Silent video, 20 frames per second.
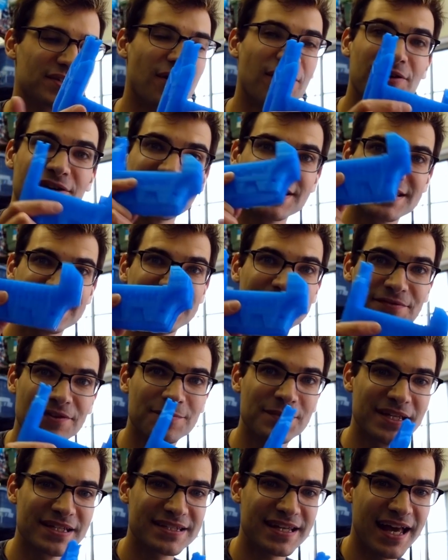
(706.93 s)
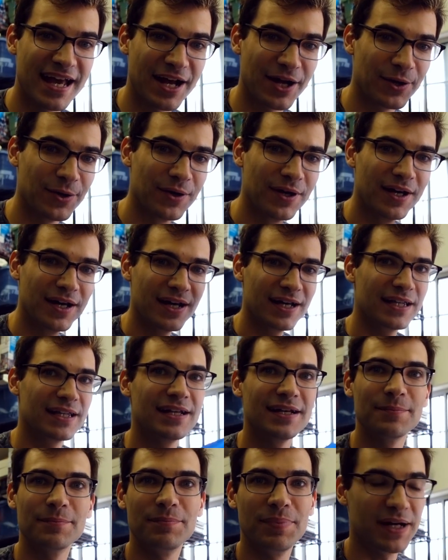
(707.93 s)
It's hard to see from this angle,
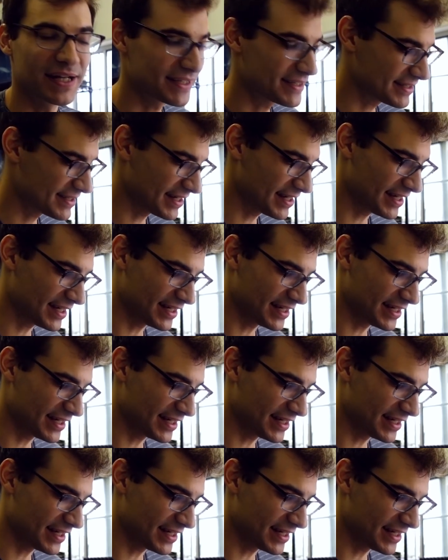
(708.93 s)
but